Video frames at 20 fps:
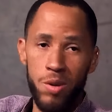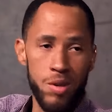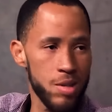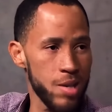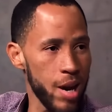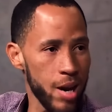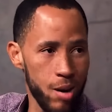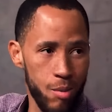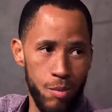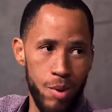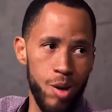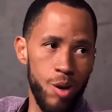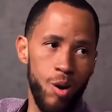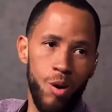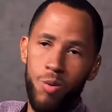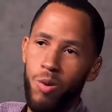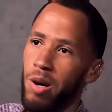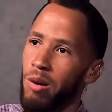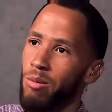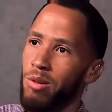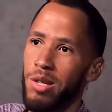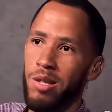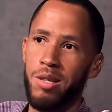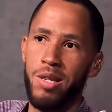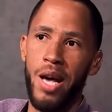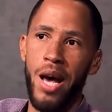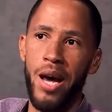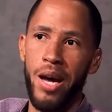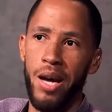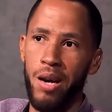in Sacramento, where he was
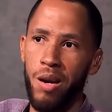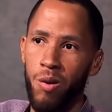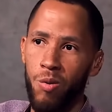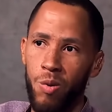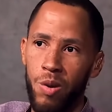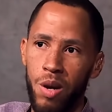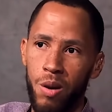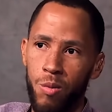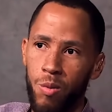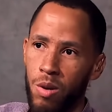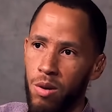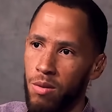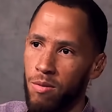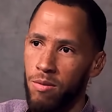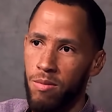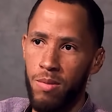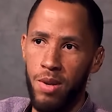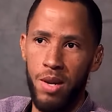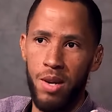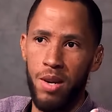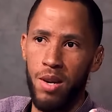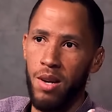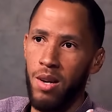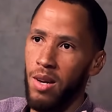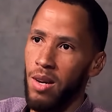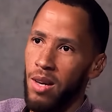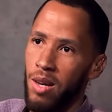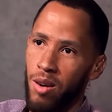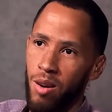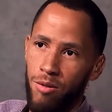attacking the rim with,
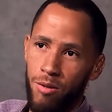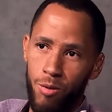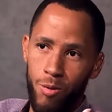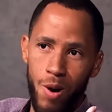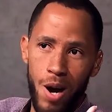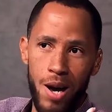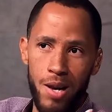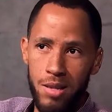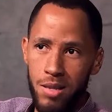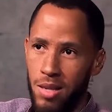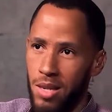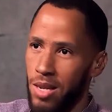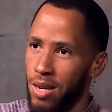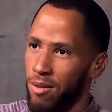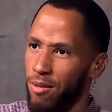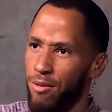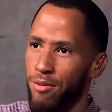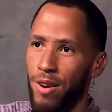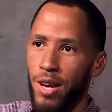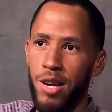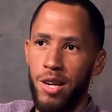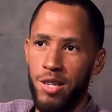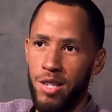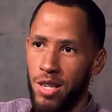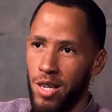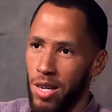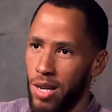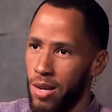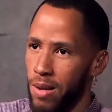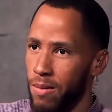you know, ferocity and
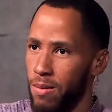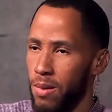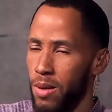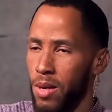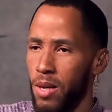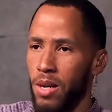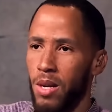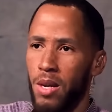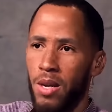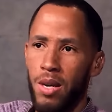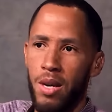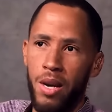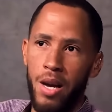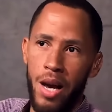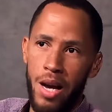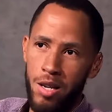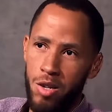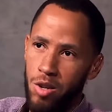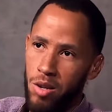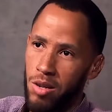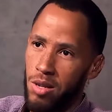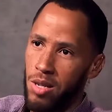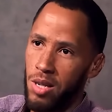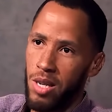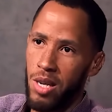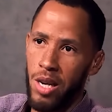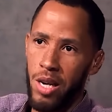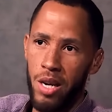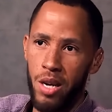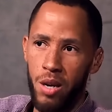finishing. And as you can
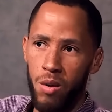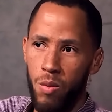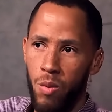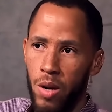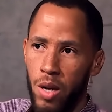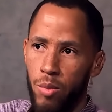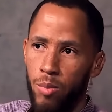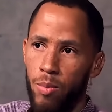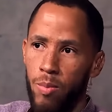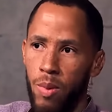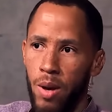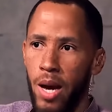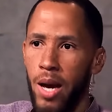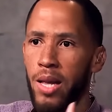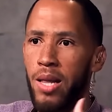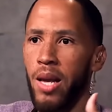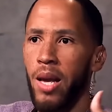see here, when he had